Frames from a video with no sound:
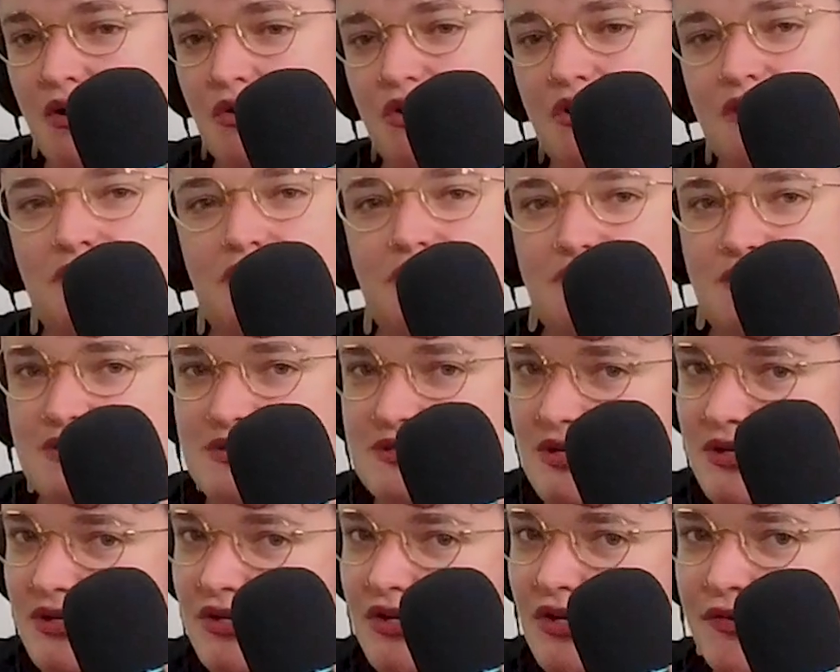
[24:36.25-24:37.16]
or even if it's
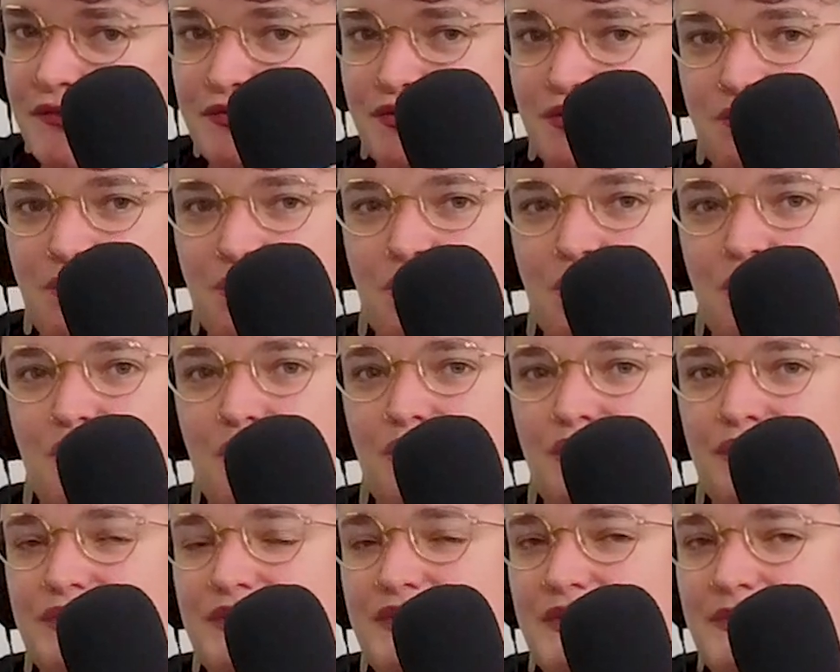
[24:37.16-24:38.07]

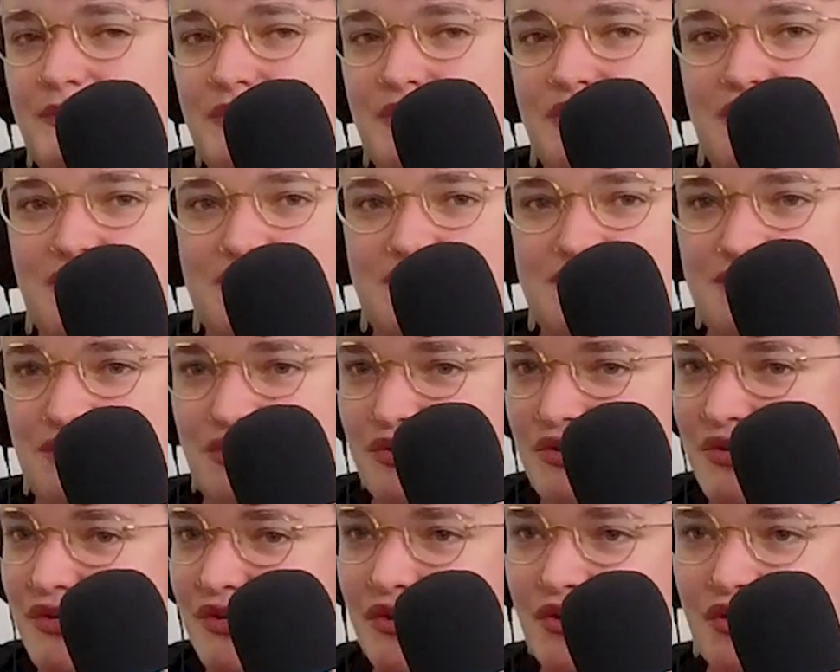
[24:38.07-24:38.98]
uncomfortable because
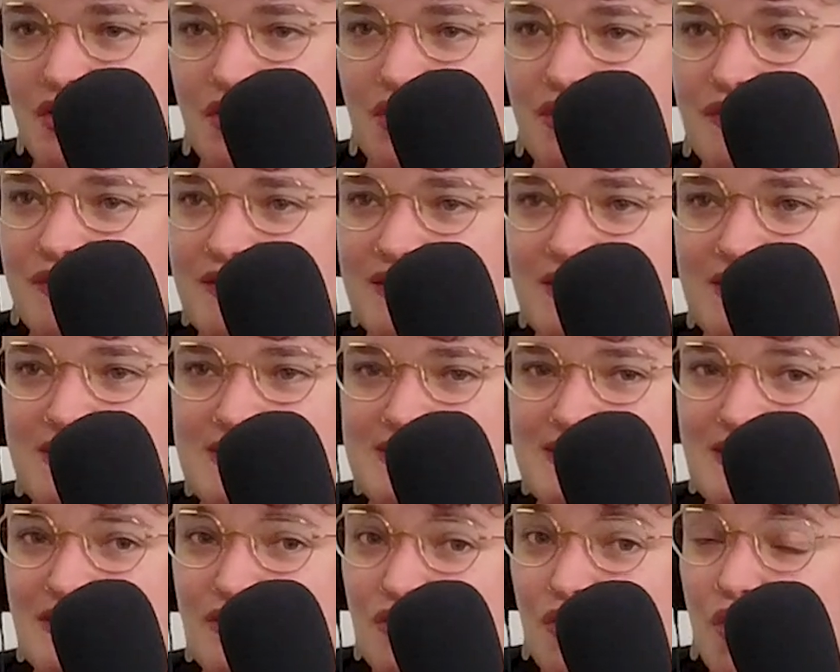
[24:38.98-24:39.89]
you're hearing things
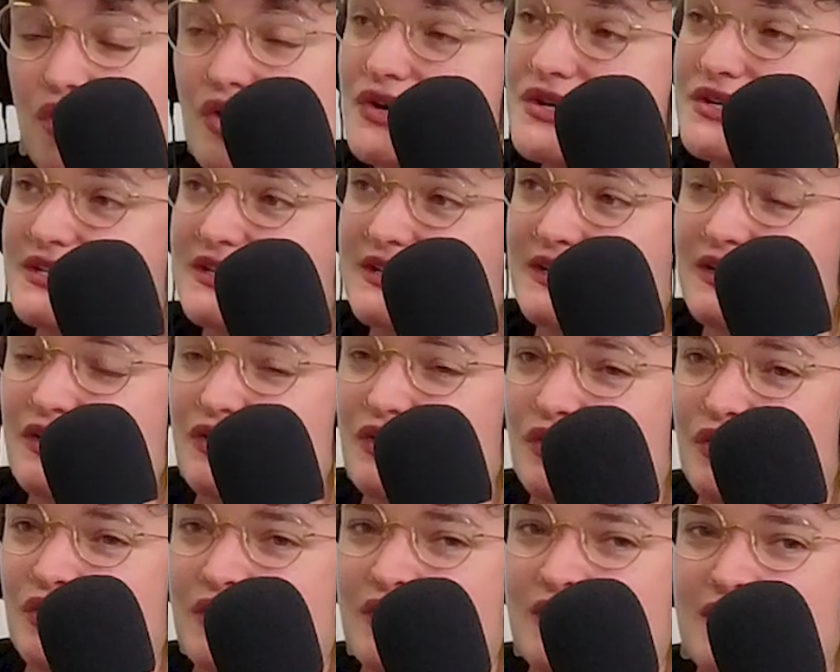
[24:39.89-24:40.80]
that are hard to
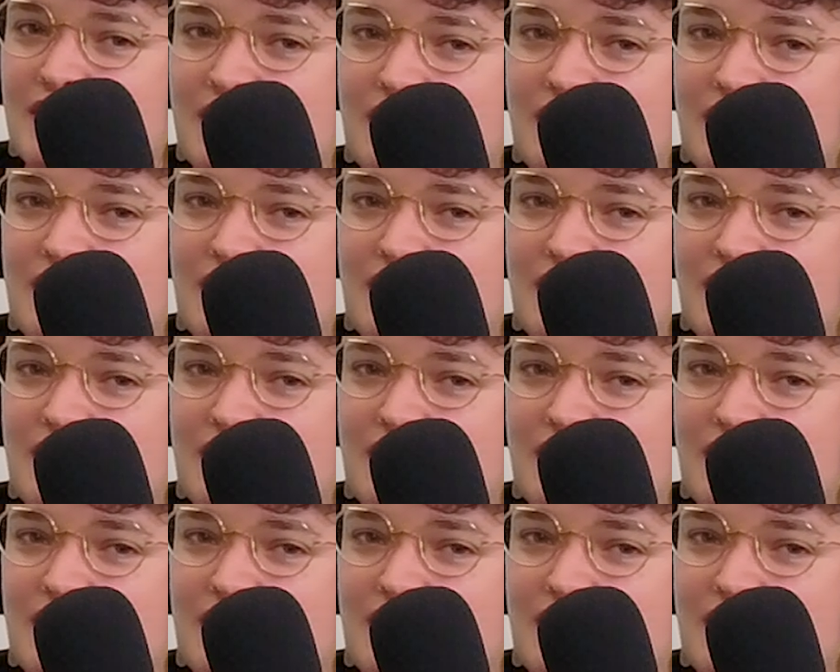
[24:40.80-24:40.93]
hear,